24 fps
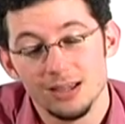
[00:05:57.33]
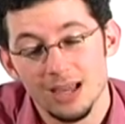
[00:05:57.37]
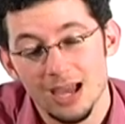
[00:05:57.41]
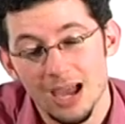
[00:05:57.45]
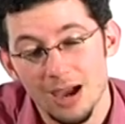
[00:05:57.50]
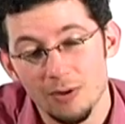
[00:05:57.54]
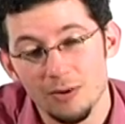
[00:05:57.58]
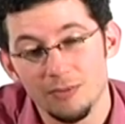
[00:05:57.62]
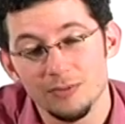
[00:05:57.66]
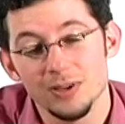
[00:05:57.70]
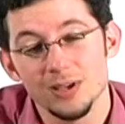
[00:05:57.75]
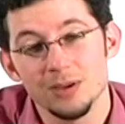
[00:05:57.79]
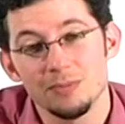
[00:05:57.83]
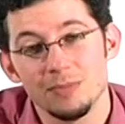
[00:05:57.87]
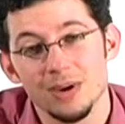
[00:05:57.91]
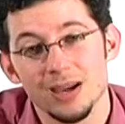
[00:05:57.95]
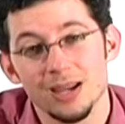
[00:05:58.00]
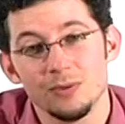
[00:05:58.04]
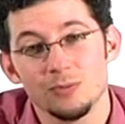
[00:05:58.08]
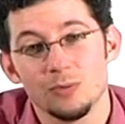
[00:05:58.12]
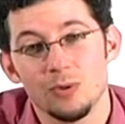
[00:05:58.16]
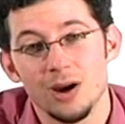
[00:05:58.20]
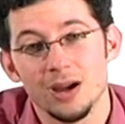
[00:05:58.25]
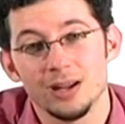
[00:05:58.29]
However, you
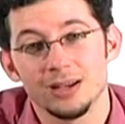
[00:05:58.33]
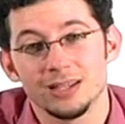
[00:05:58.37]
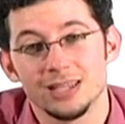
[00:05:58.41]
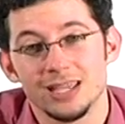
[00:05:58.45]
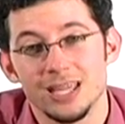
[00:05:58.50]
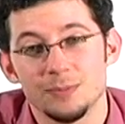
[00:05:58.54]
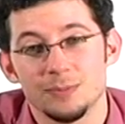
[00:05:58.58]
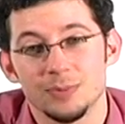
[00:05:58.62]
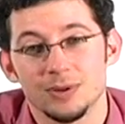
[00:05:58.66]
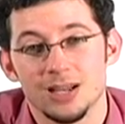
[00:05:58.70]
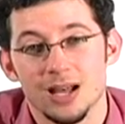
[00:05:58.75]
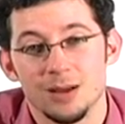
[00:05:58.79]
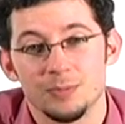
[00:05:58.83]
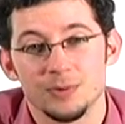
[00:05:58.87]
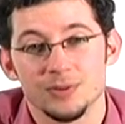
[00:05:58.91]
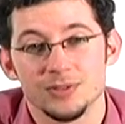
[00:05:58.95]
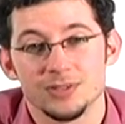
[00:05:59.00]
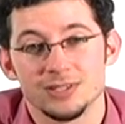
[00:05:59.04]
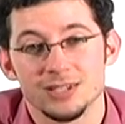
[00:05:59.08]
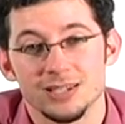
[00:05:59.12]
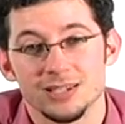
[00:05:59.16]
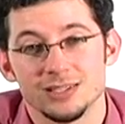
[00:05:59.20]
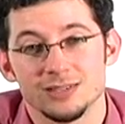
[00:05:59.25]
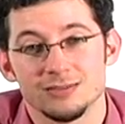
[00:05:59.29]
might want to keep a couple
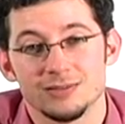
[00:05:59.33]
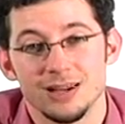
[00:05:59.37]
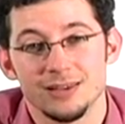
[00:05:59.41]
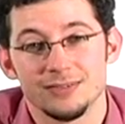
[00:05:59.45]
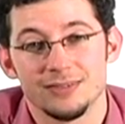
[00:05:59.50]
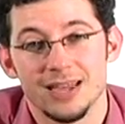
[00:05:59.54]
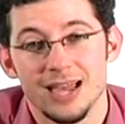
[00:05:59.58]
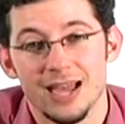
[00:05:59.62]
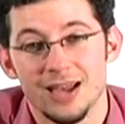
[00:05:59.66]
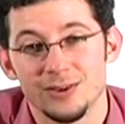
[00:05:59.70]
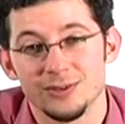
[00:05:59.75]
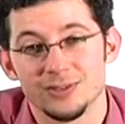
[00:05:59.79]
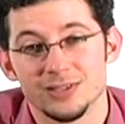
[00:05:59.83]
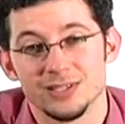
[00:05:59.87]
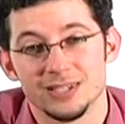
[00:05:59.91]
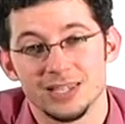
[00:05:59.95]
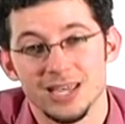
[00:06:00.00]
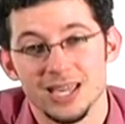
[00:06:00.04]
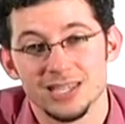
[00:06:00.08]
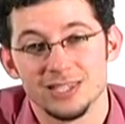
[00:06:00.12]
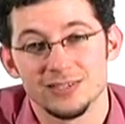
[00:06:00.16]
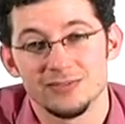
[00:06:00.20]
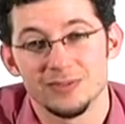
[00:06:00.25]
sticks around the house in case